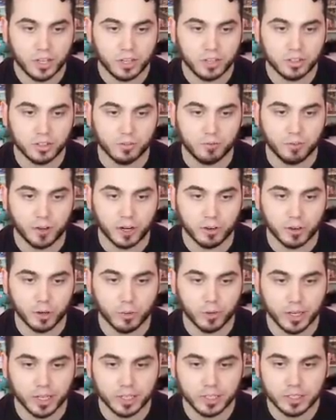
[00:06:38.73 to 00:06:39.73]
there's a Fairy
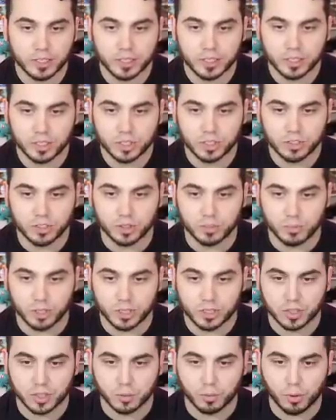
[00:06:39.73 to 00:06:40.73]
Wind. That shouldn't do much, though.